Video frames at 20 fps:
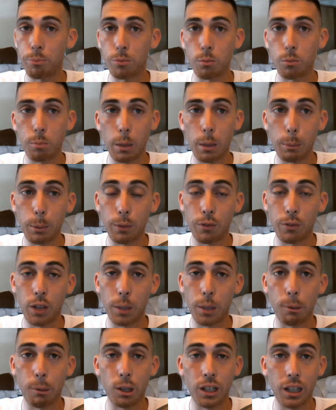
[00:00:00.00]
maybe if they
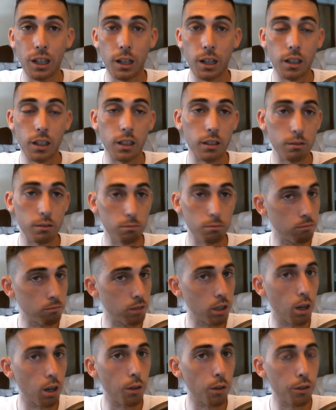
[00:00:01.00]
put,
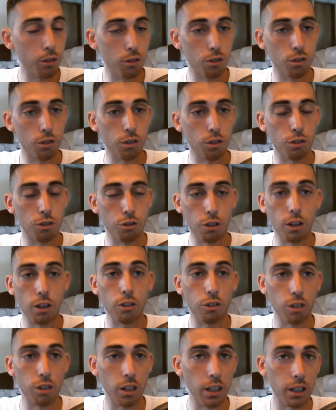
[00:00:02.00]
you know, this is the
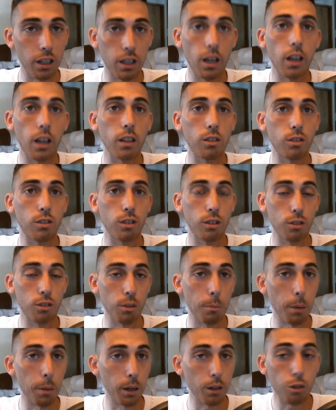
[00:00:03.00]
suggestion, I guess, is
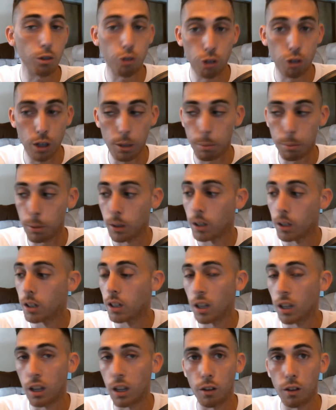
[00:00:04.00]
a better chip,
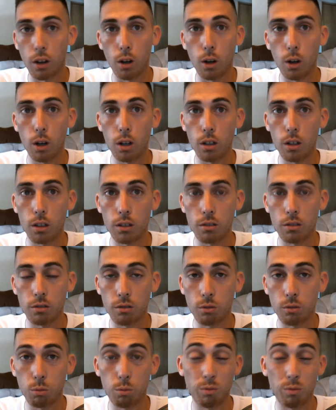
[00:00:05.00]
or
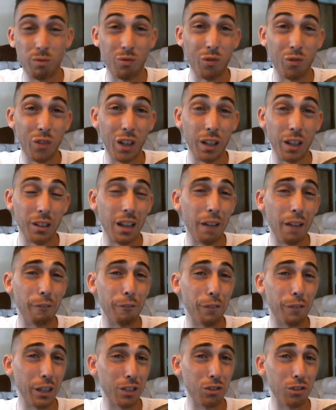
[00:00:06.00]
not
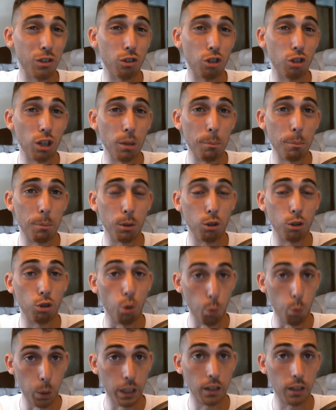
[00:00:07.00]
fix the chip, but
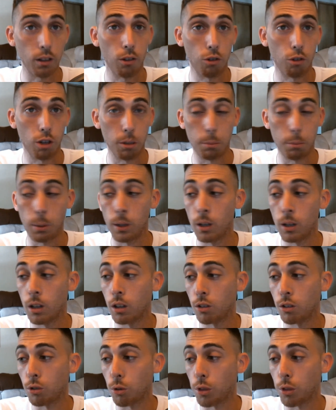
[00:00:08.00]
tweak the chip,
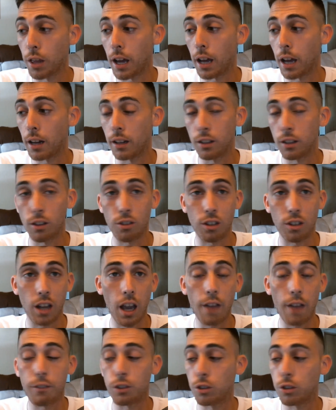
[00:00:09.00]
so that it doesn't
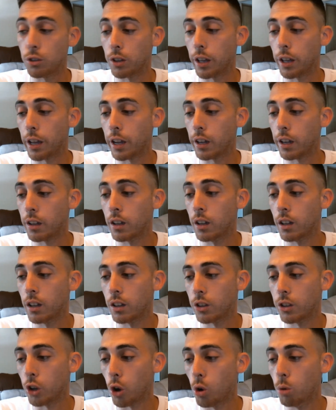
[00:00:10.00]
have a delay.
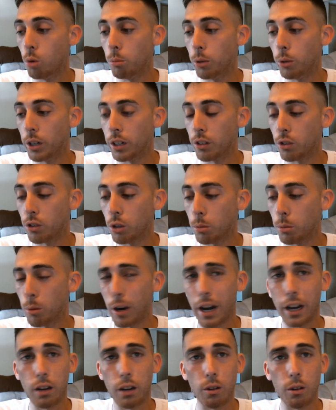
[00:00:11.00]
The ohm reading's a little more
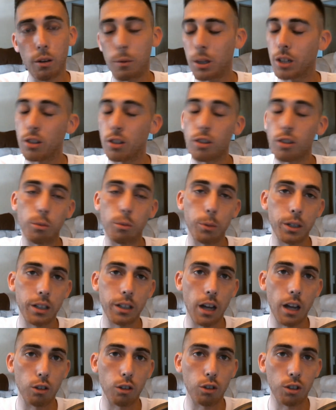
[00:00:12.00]
accurate. I mean, it doesn't read
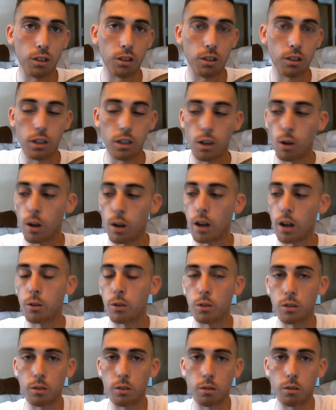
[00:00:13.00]
down to, you know, how
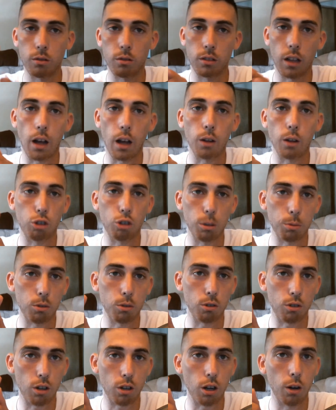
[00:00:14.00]
now chips
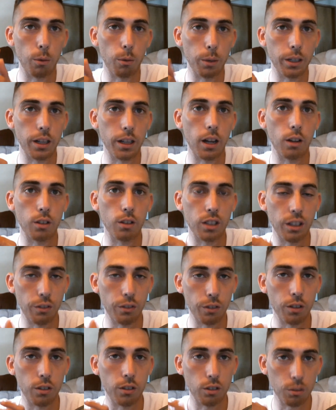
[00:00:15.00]
are starting to read down
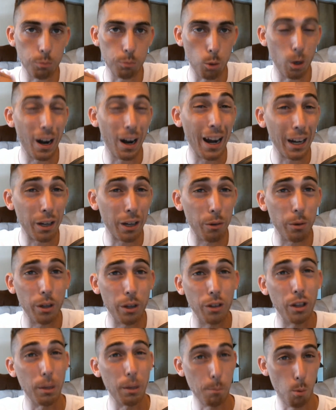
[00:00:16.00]
even more
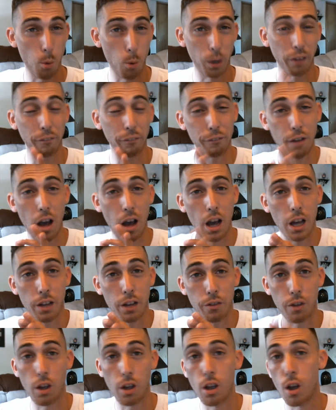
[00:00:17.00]
accurate, like
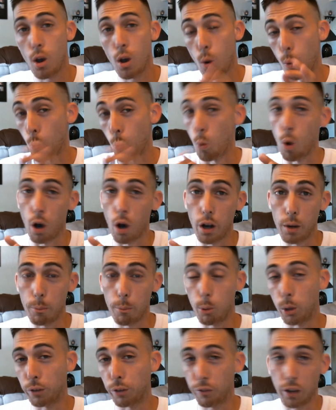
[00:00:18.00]
0.51,
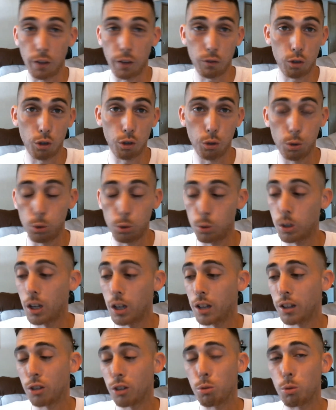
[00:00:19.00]
0.52.
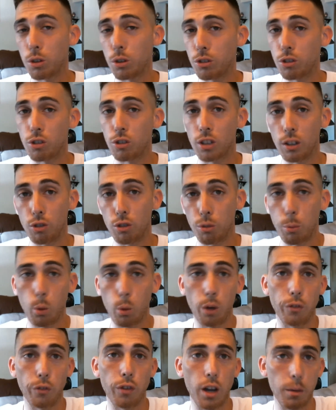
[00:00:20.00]
This one just gives you
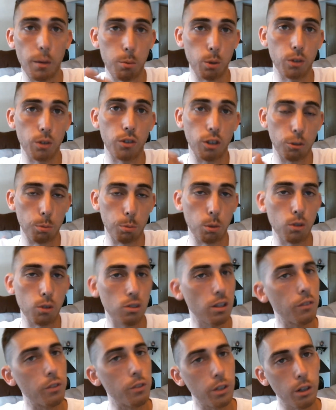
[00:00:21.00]
0.5, 0.6,
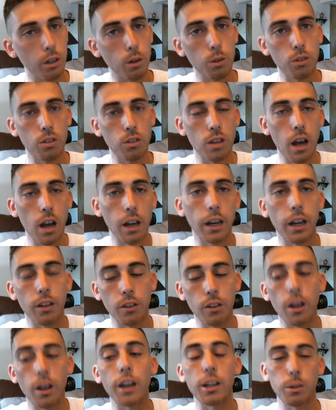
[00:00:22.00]
0.7. You know, it's not as
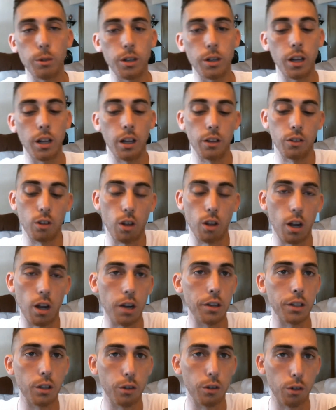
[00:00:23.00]
accurate as a lot
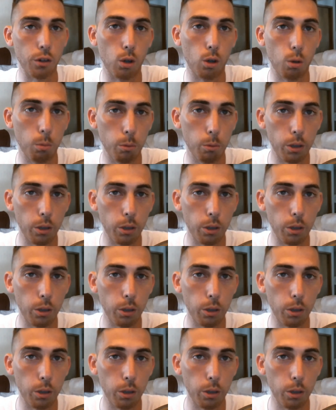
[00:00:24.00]
of the other ohm